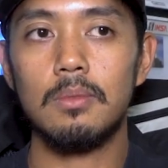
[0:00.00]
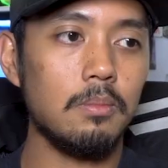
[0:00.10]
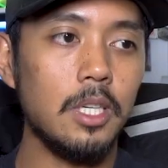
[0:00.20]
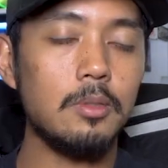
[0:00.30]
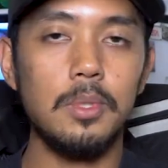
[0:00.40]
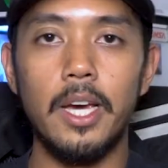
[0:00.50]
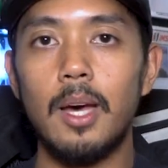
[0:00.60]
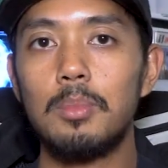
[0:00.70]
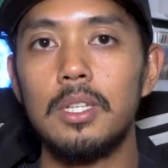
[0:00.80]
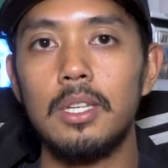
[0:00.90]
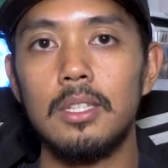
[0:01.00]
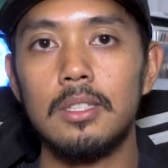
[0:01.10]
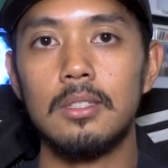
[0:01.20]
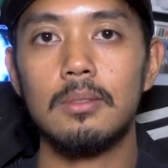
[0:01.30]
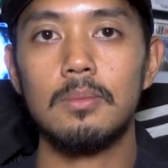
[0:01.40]
makes me happy, and
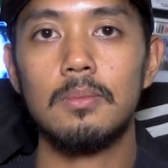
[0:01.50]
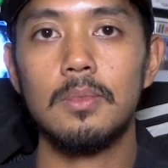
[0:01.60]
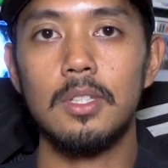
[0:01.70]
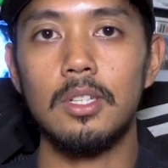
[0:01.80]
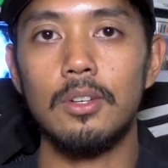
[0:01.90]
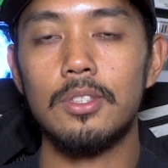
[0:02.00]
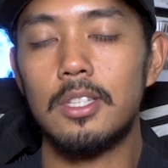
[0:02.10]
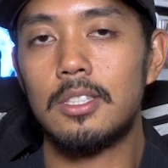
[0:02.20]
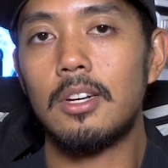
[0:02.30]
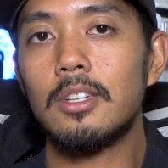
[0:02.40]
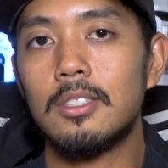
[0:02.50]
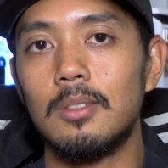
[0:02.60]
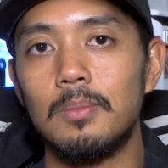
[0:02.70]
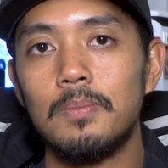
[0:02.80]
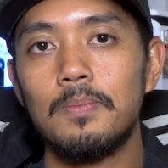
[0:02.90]
just, you know, it's
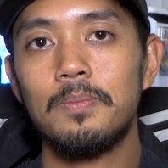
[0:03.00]
awesome.